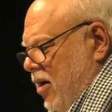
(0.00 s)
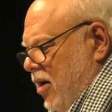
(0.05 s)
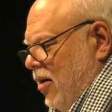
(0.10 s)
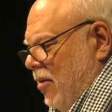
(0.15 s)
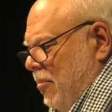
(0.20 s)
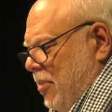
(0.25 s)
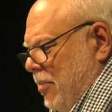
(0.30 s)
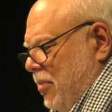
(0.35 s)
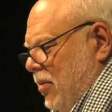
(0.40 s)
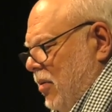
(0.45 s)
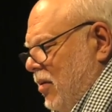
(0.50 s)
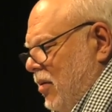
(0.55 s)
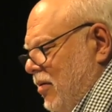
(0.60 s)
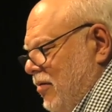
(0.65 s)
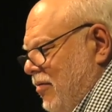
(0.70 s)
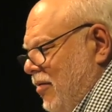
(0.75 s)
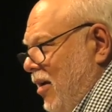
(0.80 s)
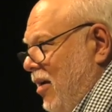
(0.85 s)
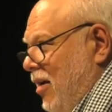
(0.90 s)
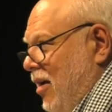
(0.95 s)
Here are people
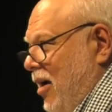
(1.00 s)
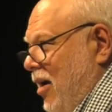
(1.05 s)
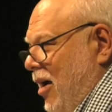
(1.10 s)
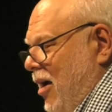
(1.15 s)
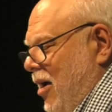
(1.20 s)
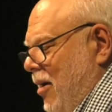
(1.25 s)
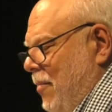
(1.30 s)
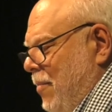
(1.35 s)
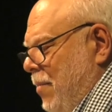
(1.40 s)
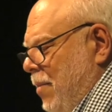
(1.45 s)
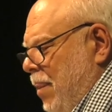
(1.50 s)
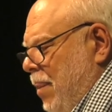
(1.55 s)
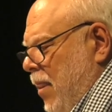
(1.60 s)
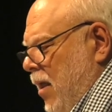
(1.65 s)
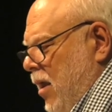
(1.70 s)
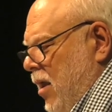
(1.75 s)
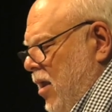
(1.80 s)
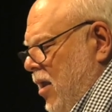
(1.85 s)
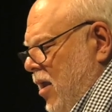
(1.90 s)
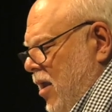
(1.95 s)
um,
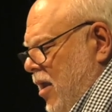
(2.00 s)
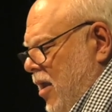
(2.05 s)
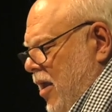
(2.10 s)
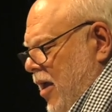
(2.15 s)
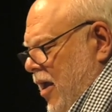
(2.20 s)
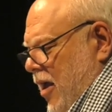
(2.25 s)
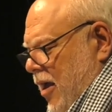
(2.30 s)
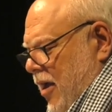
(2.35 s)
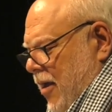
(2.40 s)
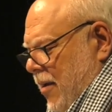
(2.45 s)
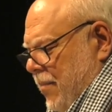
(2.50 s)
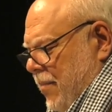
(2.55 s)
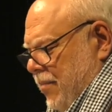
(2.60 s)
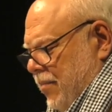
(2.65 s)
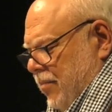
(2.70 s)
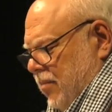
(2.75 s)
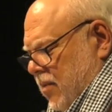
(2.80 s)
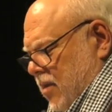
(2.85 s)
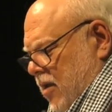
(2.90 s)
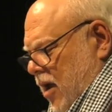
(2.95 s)

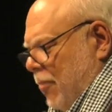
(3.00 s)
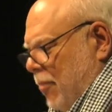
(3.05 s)
um,